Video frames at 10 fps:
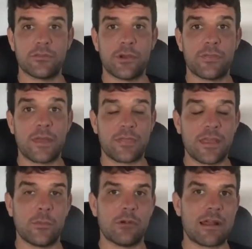So I
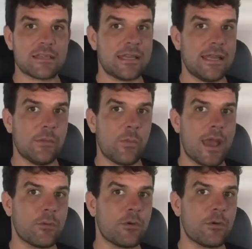think we're actually
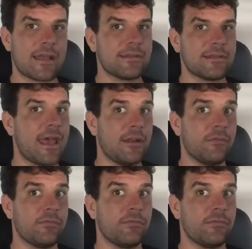where we're at ahead of